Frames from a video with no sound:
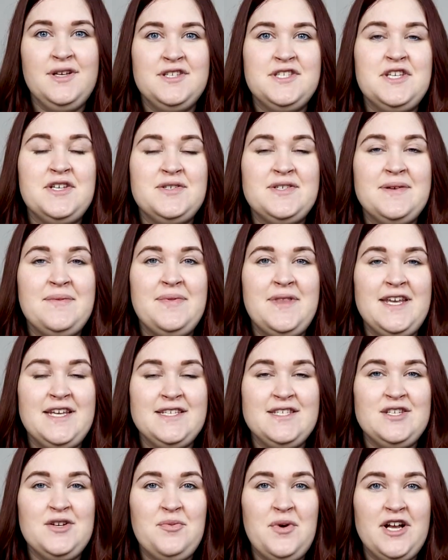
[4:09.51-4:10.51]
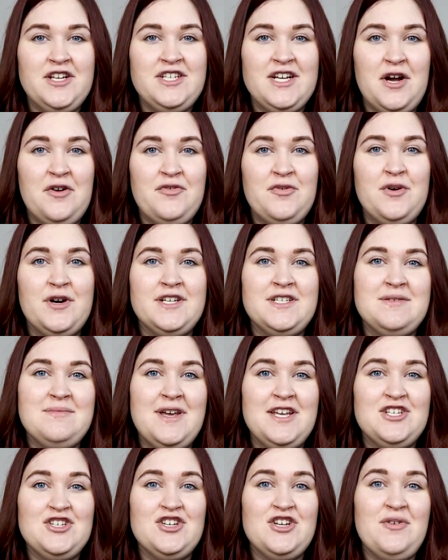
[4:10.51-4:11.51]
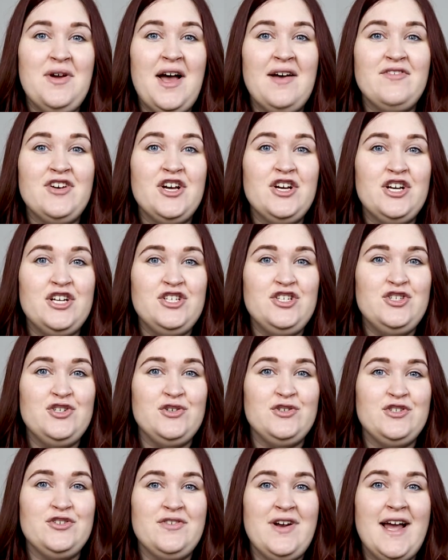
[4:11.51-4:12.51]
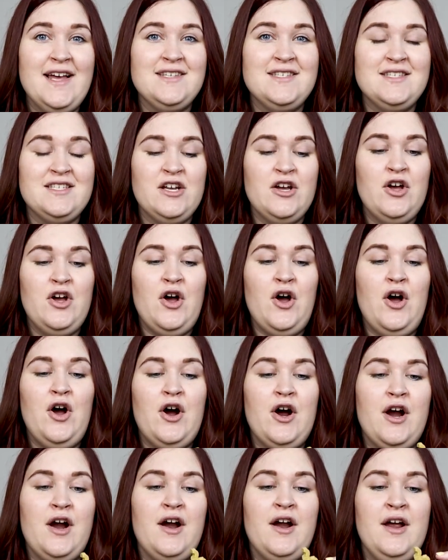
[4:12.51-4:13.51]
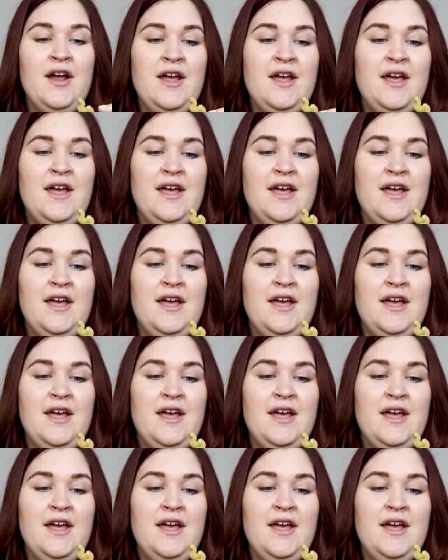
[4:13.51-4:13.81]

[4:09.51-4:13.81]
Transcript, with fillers: So some things to watch out for to make sure you have a good shoulder rest are